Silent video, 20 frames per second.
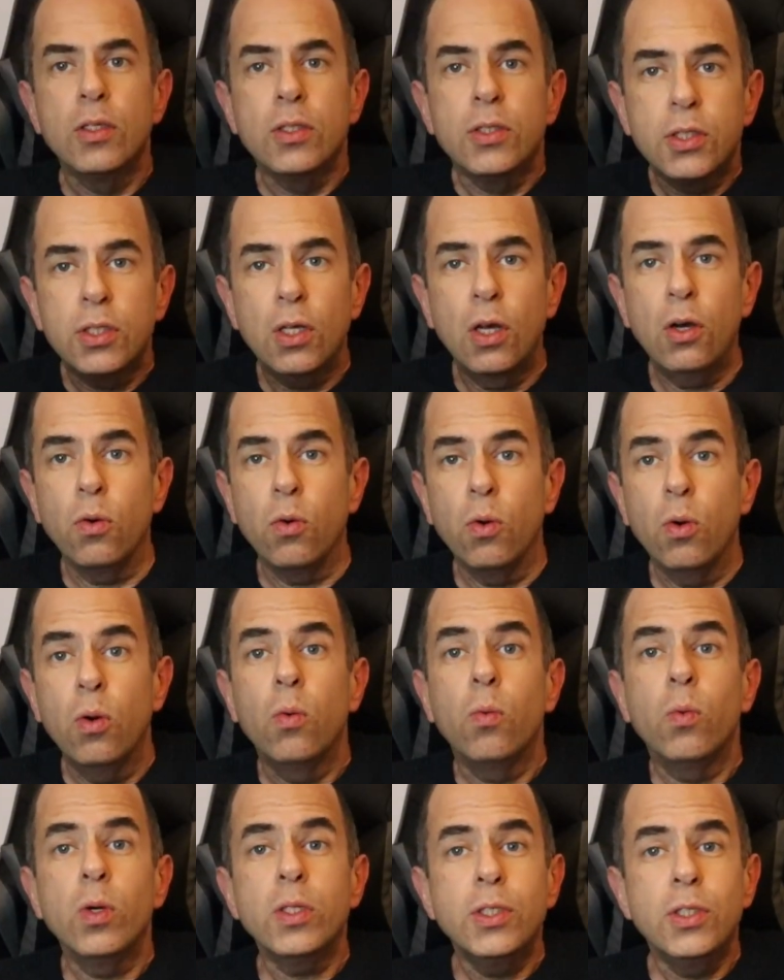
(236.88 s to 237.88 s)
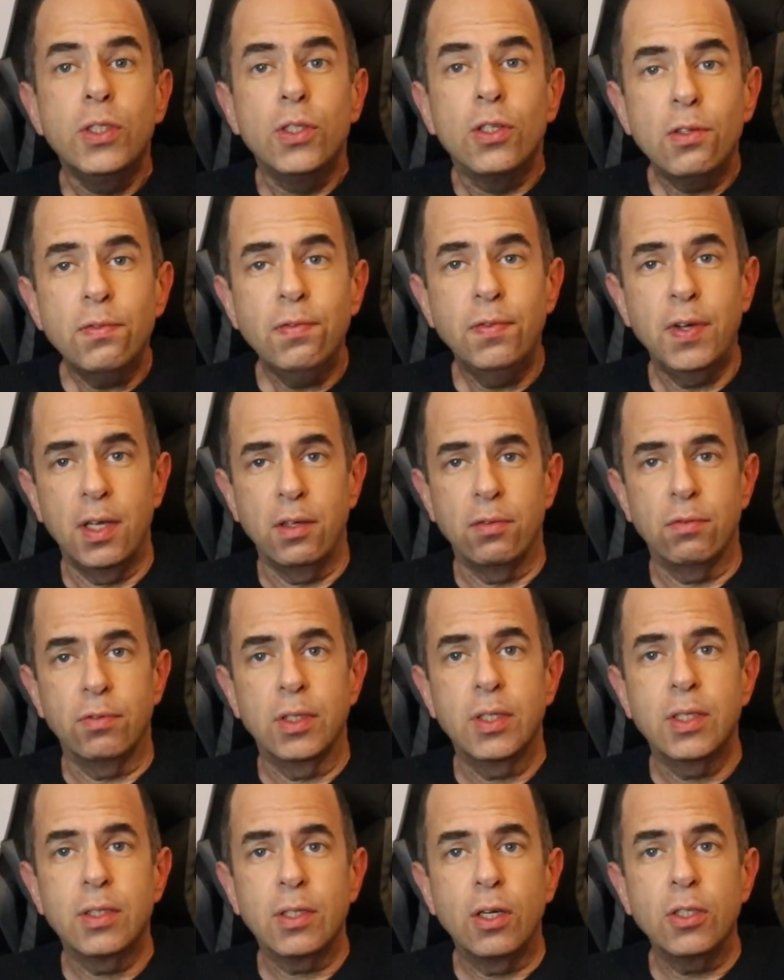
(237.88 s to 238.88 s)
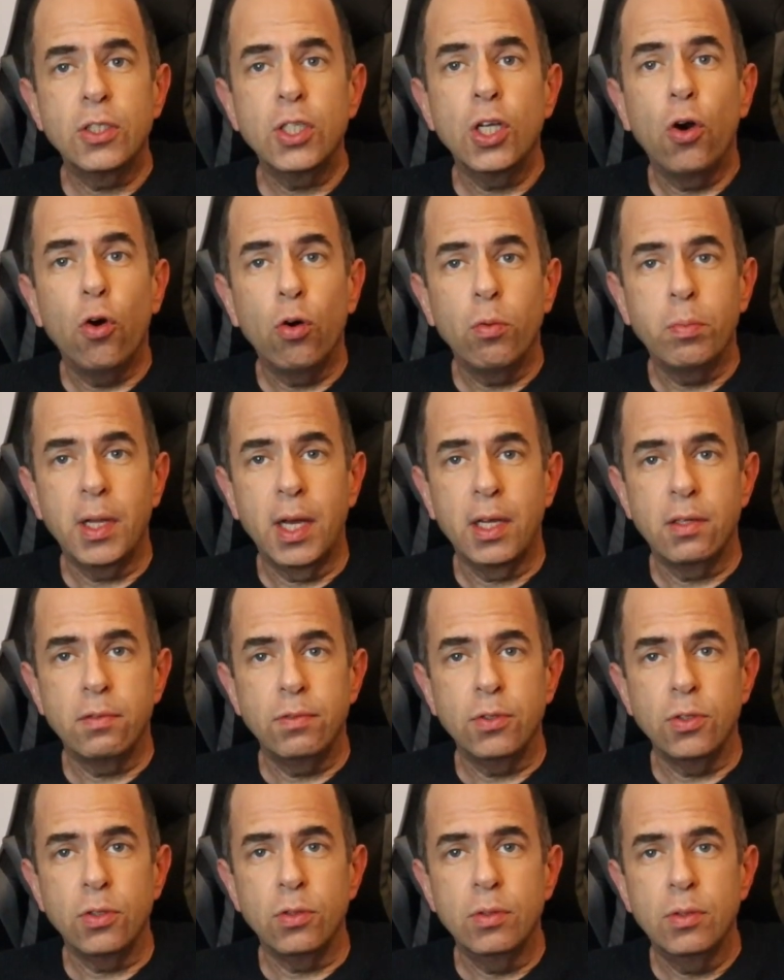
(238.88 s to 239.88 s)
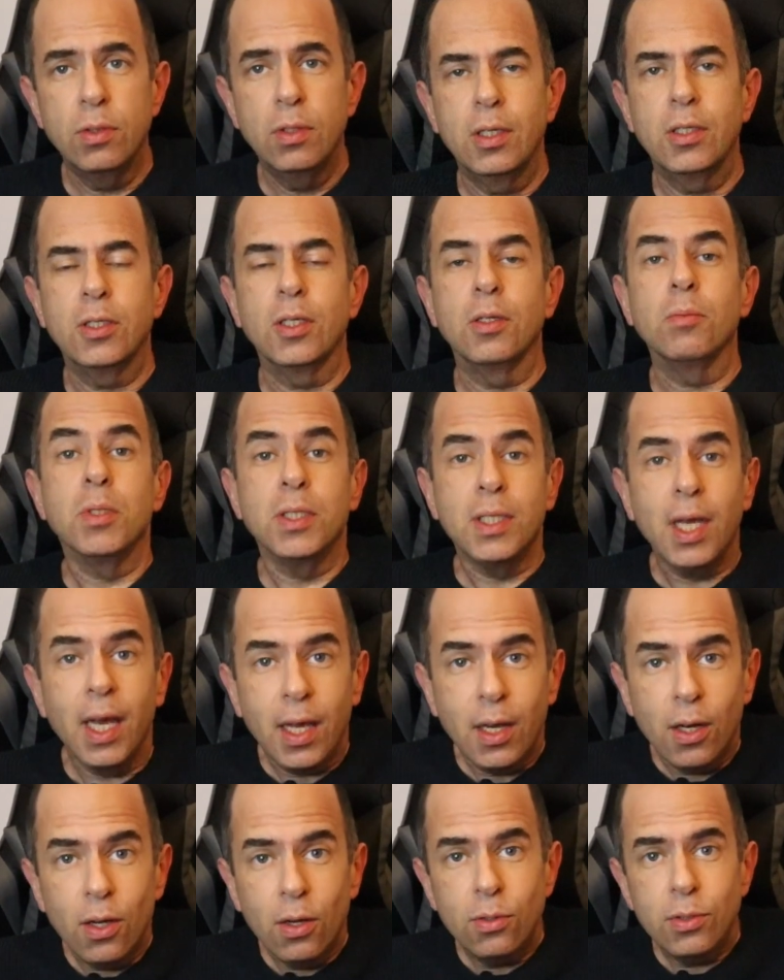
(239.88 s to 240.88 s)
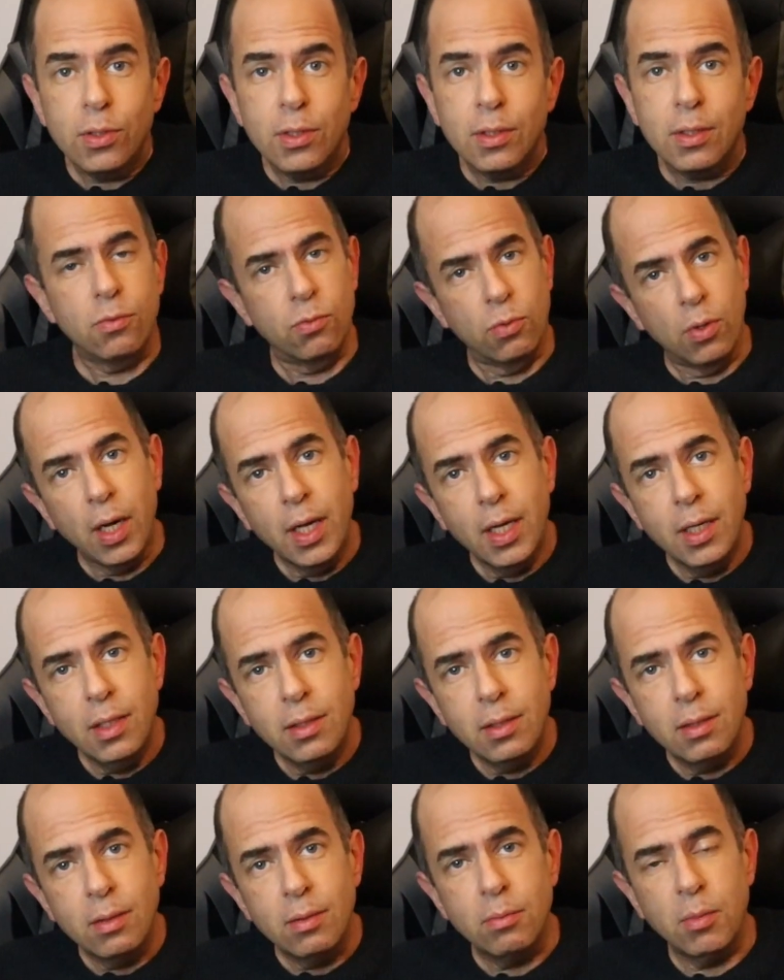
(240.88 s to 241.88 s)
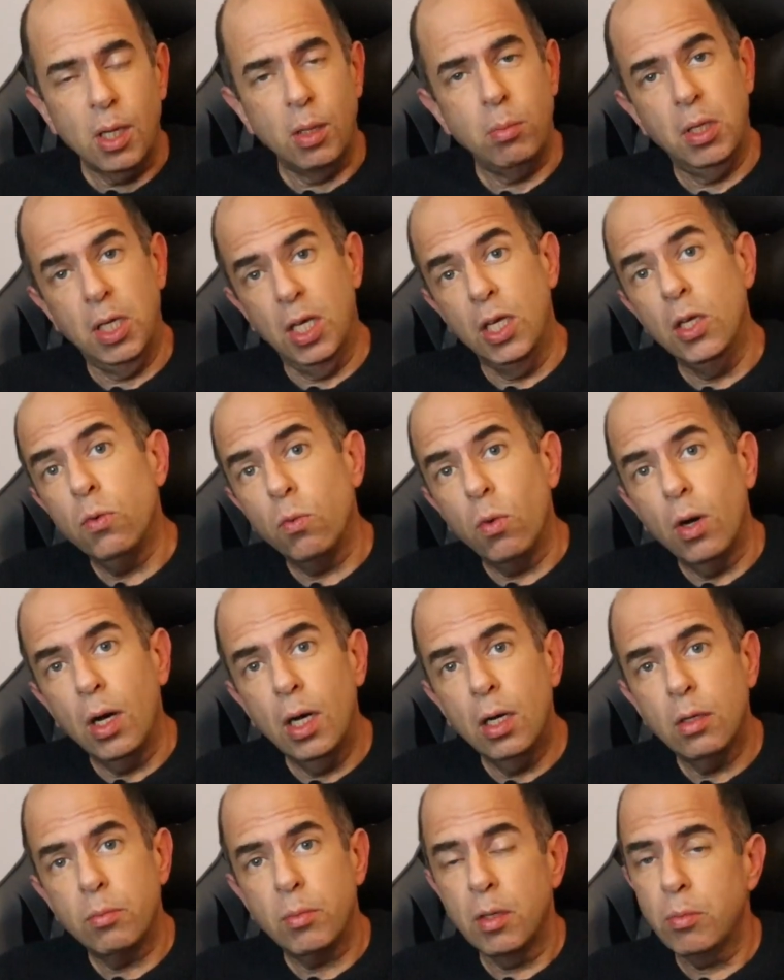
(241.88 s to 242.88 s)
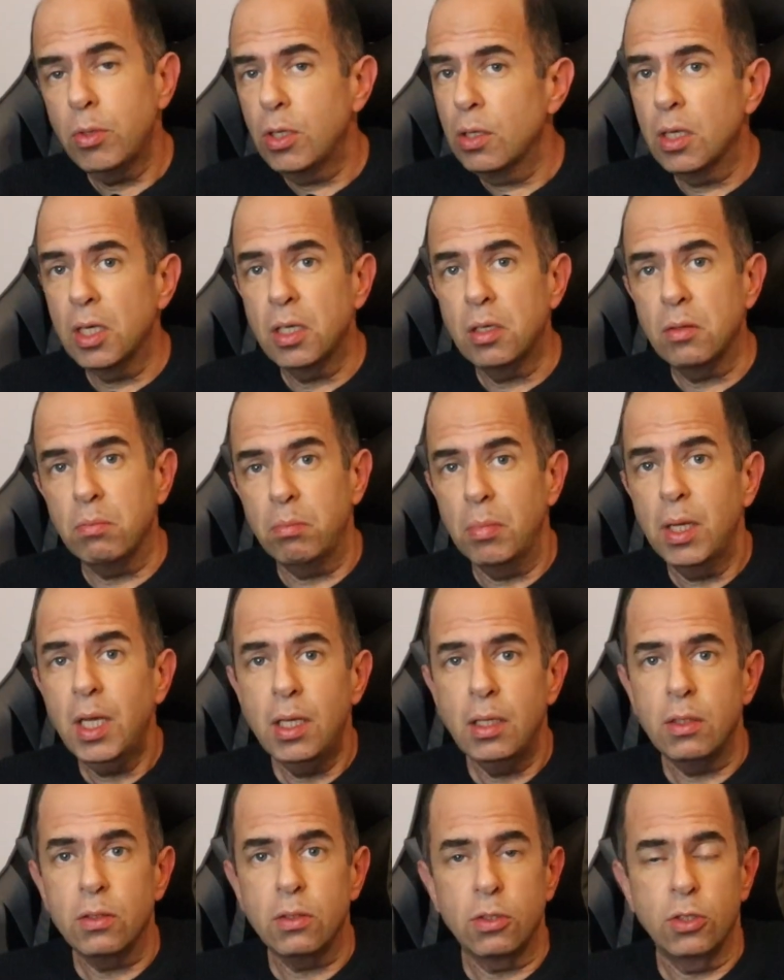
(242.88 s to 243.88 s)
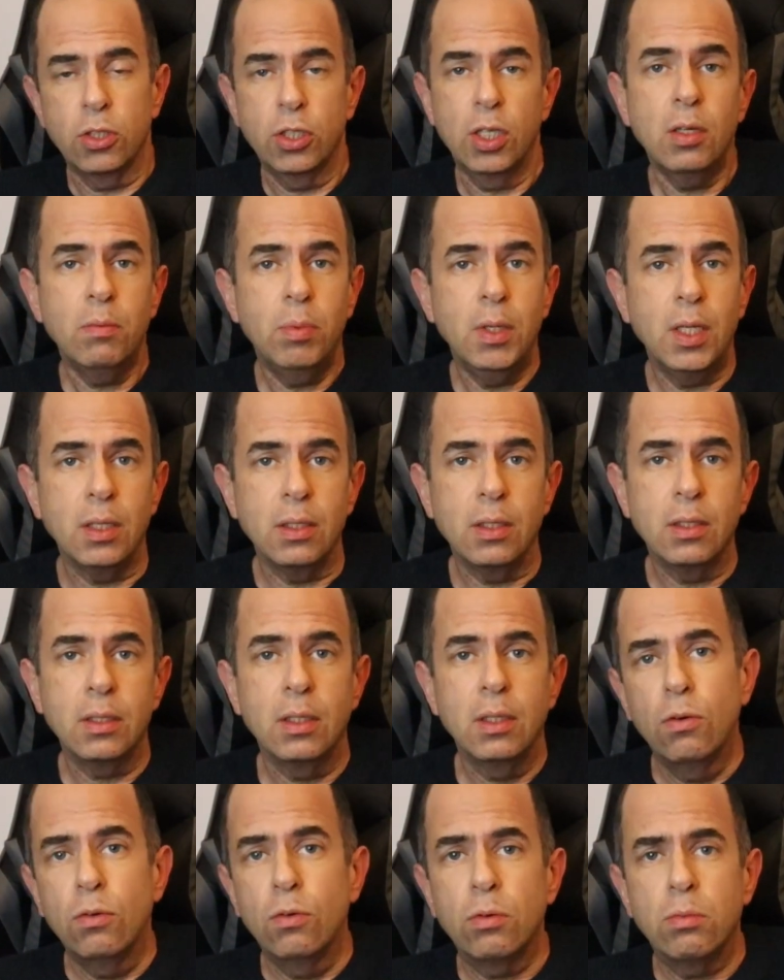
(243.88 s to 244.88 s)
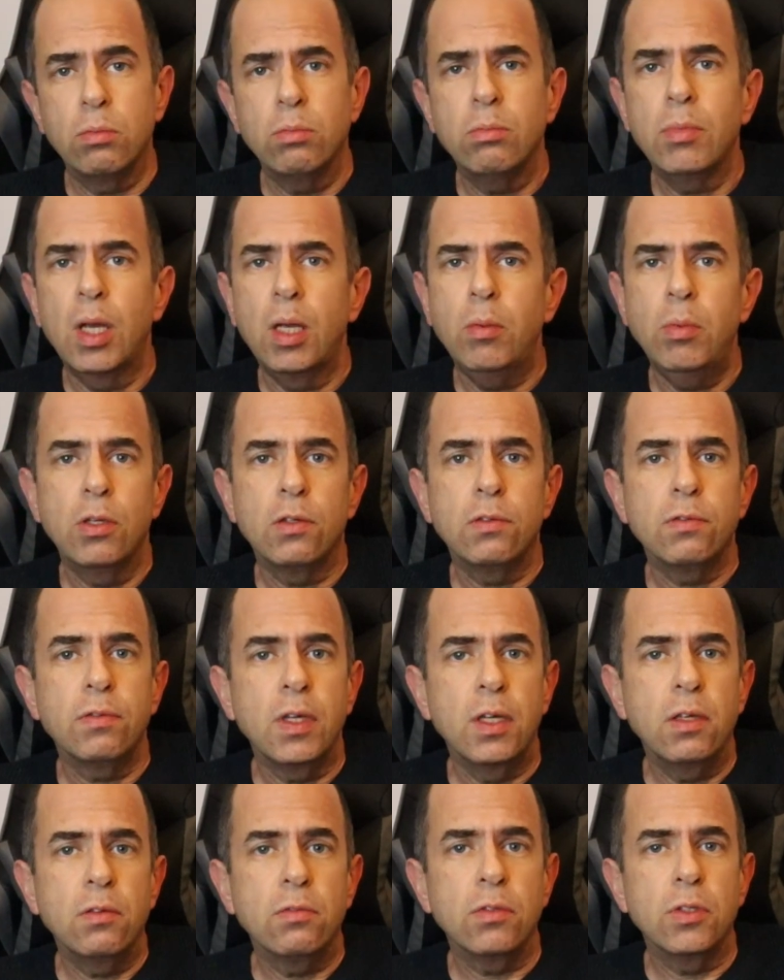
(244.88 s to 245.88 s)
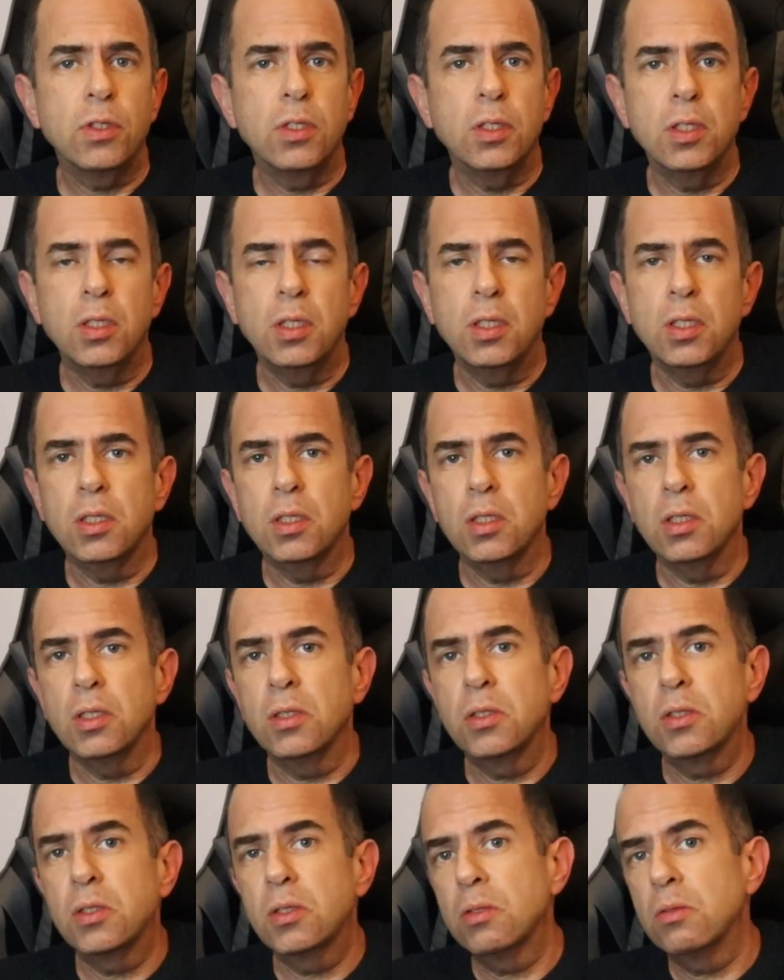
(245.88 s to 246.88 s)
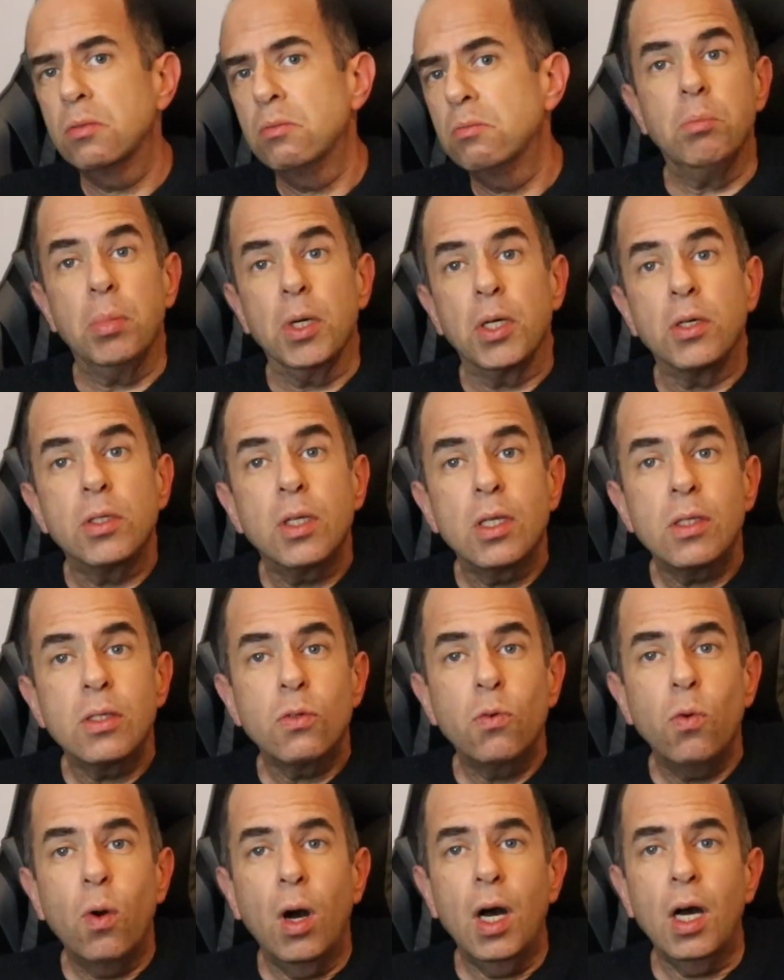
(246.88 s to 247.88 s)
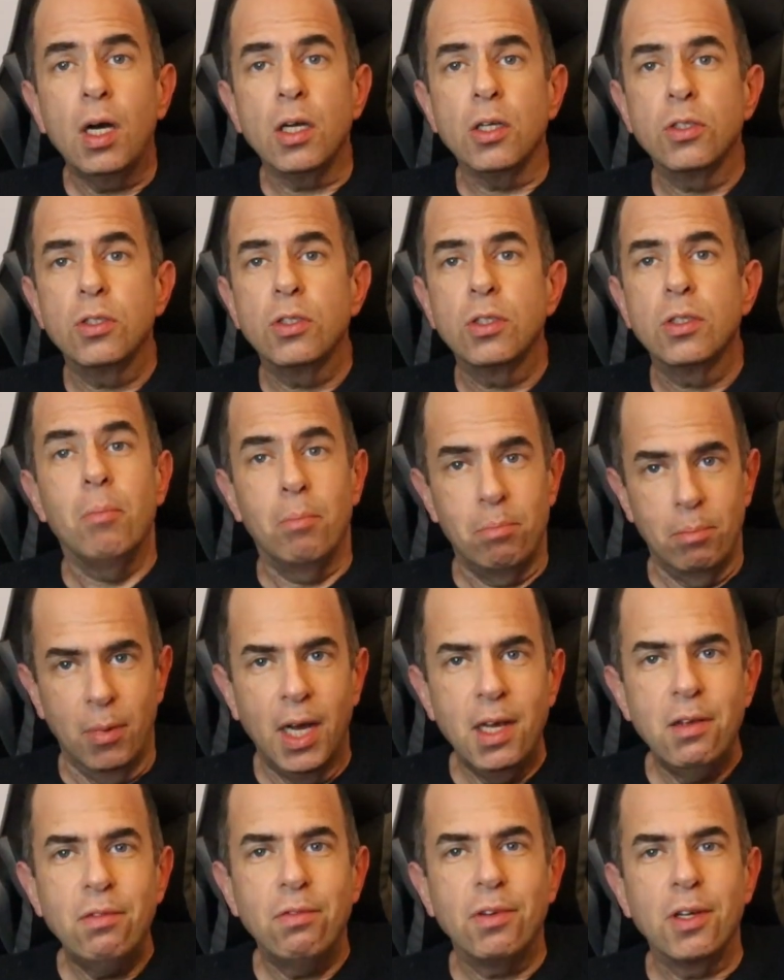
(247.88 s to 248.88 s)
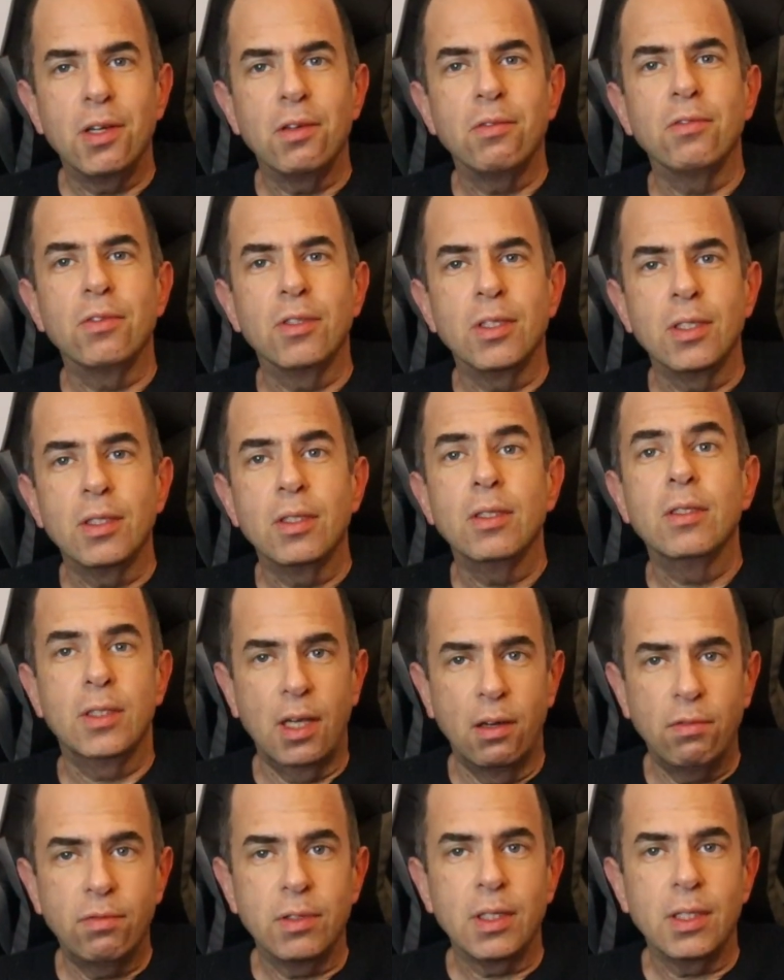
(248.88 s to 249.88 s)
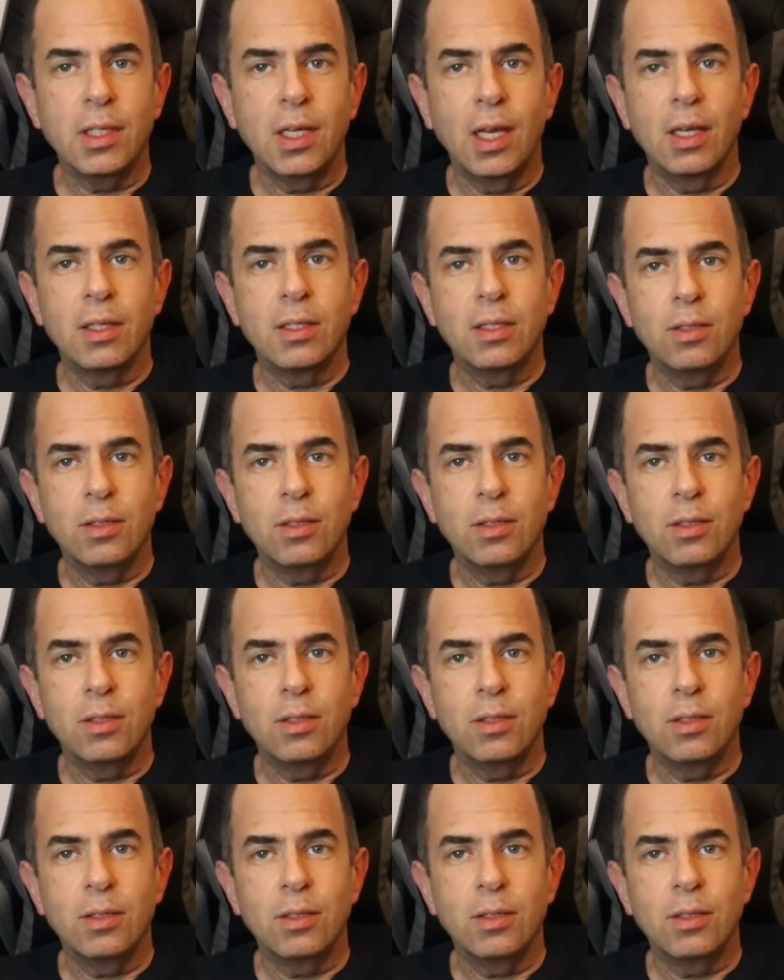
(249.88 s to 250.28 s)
So, what's your favorite starchy whole plant food? Is it potatoes, rice, maybe quinoa, or maybe you like beans or chickpeas? Or maybe your favorite is butternut squash. My favorite definitely has